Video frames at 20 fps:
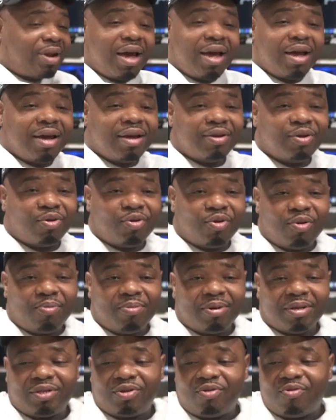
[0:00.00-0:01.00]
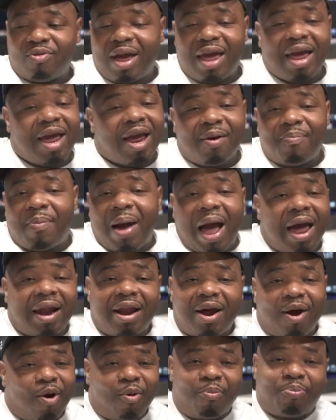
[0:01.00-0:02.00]
man, you hear me? So everybody
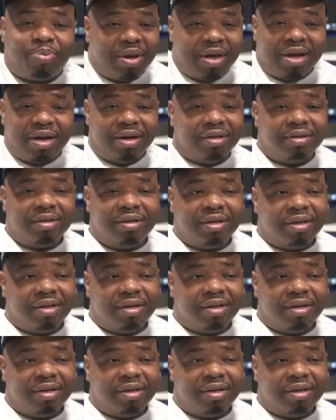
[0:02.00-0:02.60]
on pill.